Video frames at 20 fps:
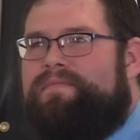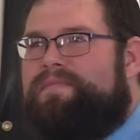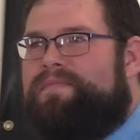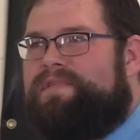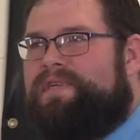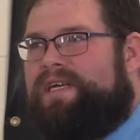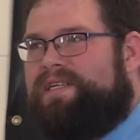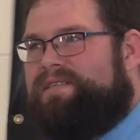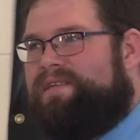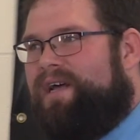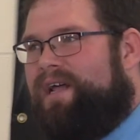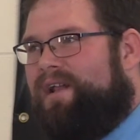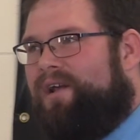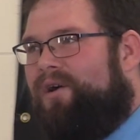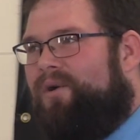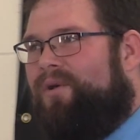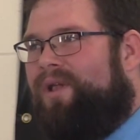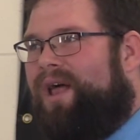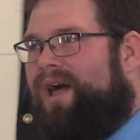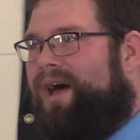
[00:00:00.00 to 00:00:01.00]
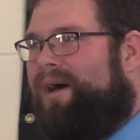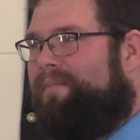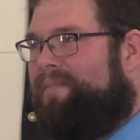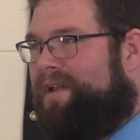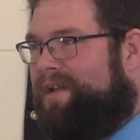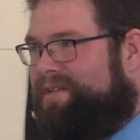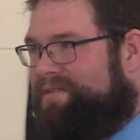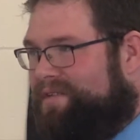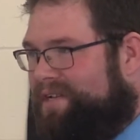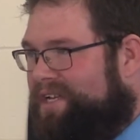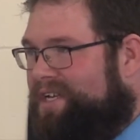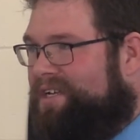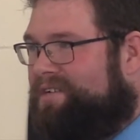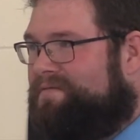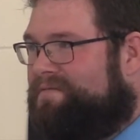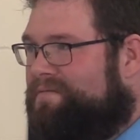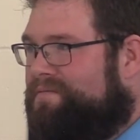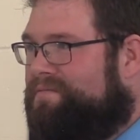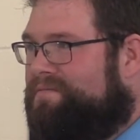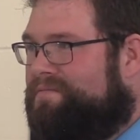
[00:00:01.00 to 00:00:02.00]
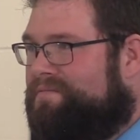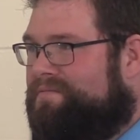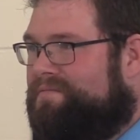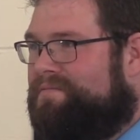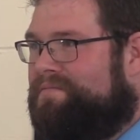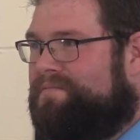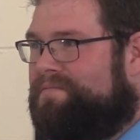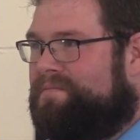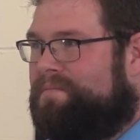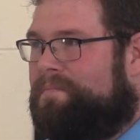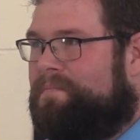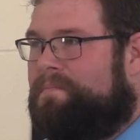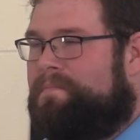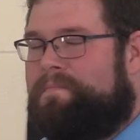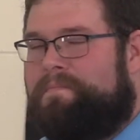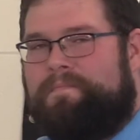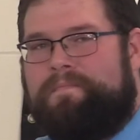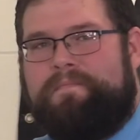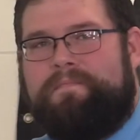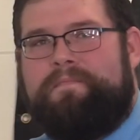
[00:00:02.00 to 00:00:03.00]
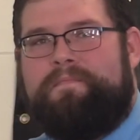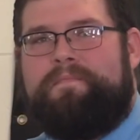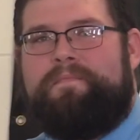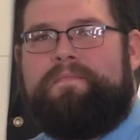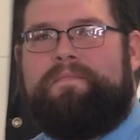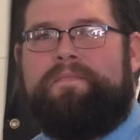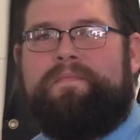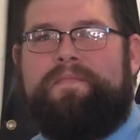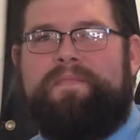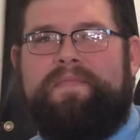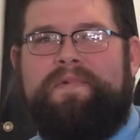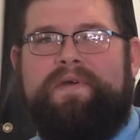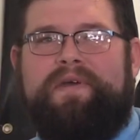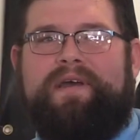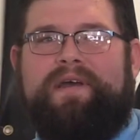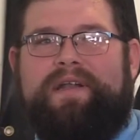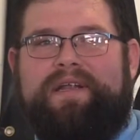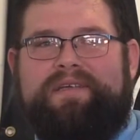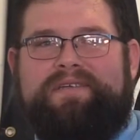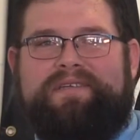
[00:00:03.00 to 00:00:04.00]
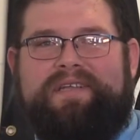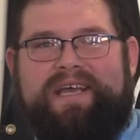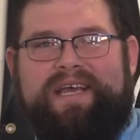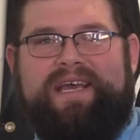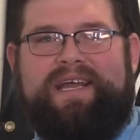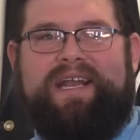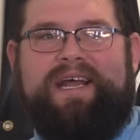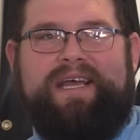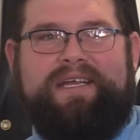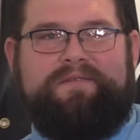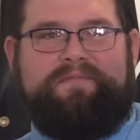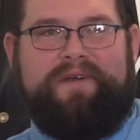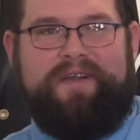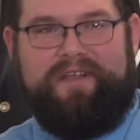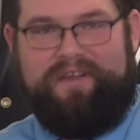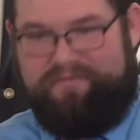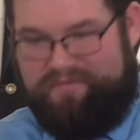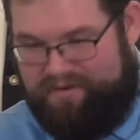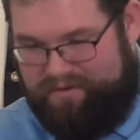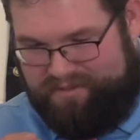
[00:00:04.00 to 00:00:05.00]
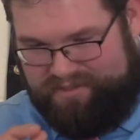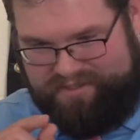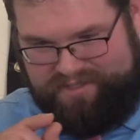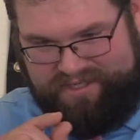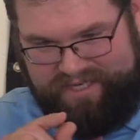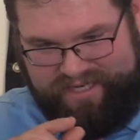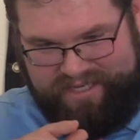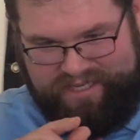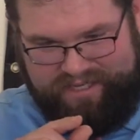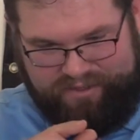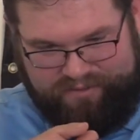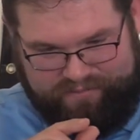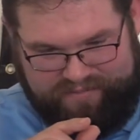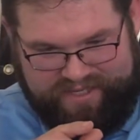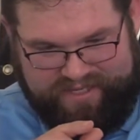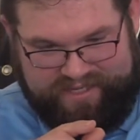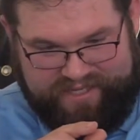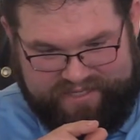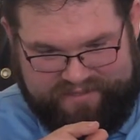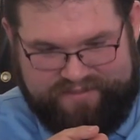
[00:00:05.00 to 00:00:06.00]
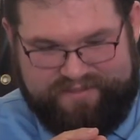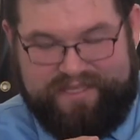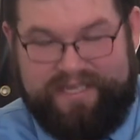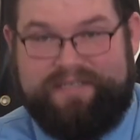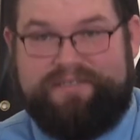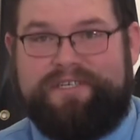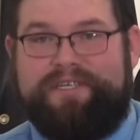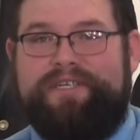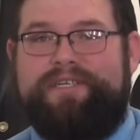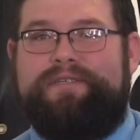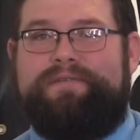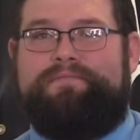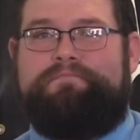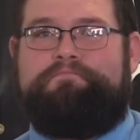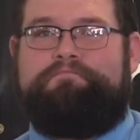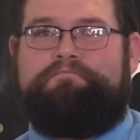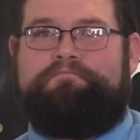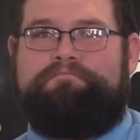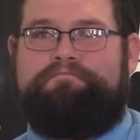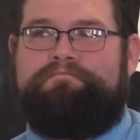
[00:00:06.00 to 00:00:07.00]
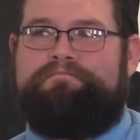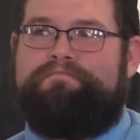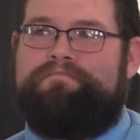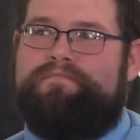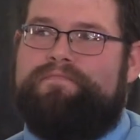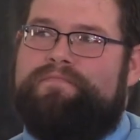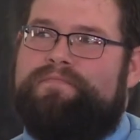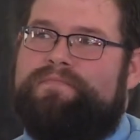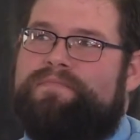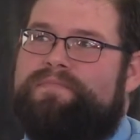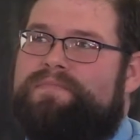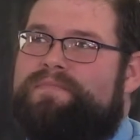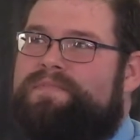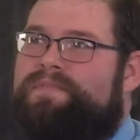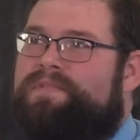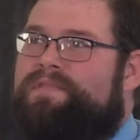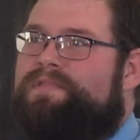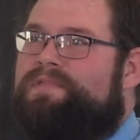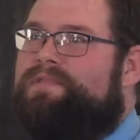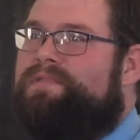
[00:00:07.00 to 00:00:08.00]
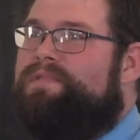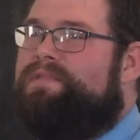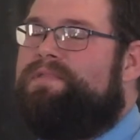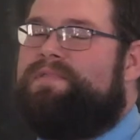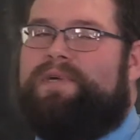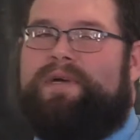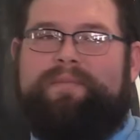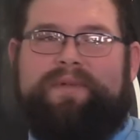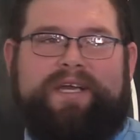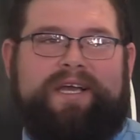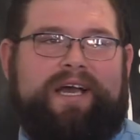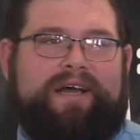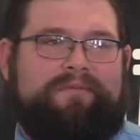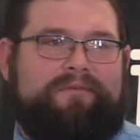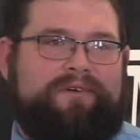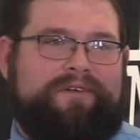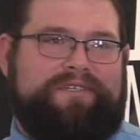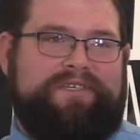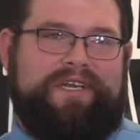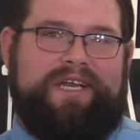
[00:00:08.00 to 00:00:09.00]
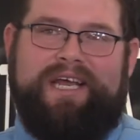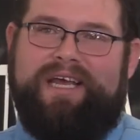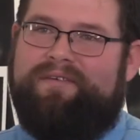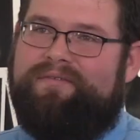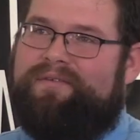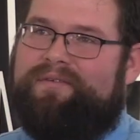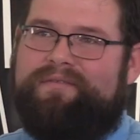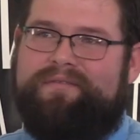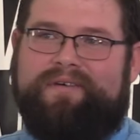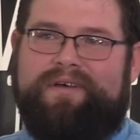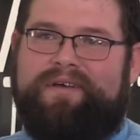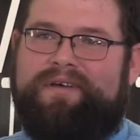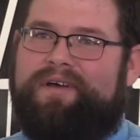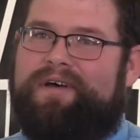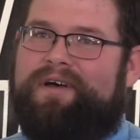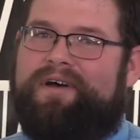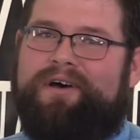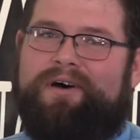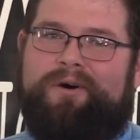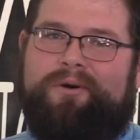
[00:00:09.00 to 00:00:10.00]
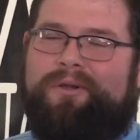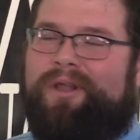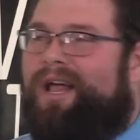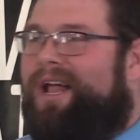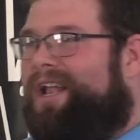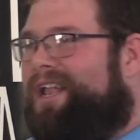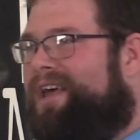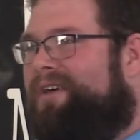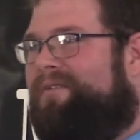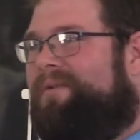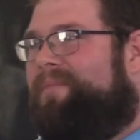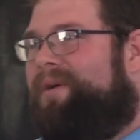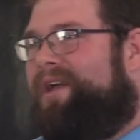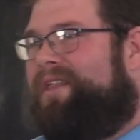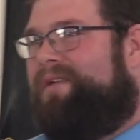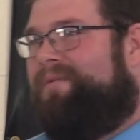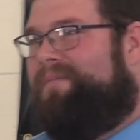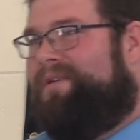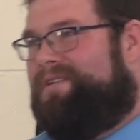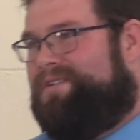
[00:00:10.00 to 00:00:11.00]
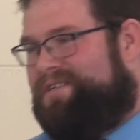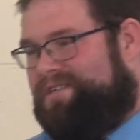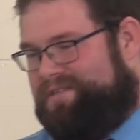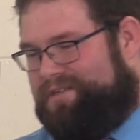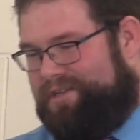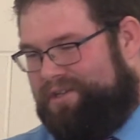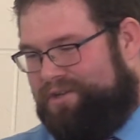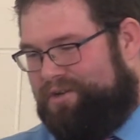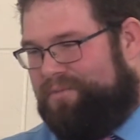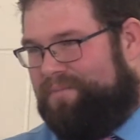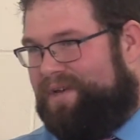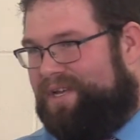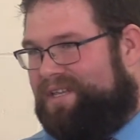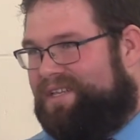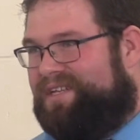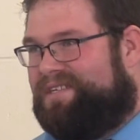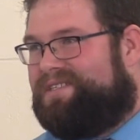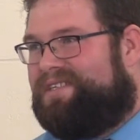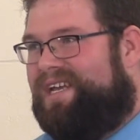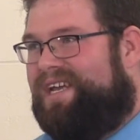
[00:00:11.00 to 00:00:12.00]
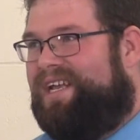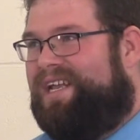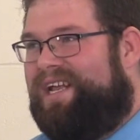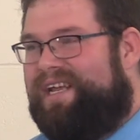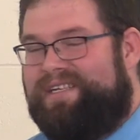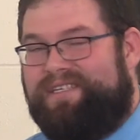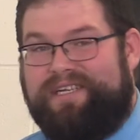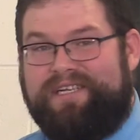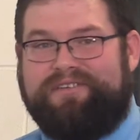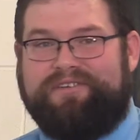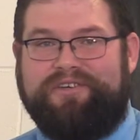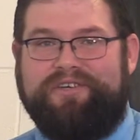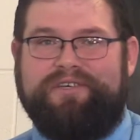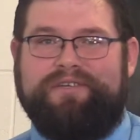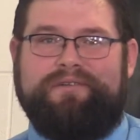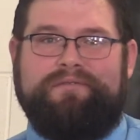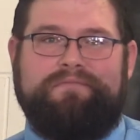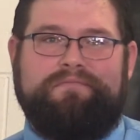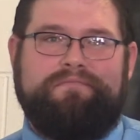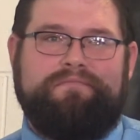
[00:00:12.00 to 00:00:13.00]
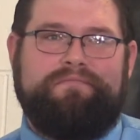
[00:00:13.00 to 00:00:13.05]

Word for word: That's not a whole lot, but it's enough. Amen. In this day and age, brother, if you just got a little bit, that's that's good. Yeah. I mean, God wants you to have a, a, a whole lot of it, brother, but just a little bit in this day and age, that's good.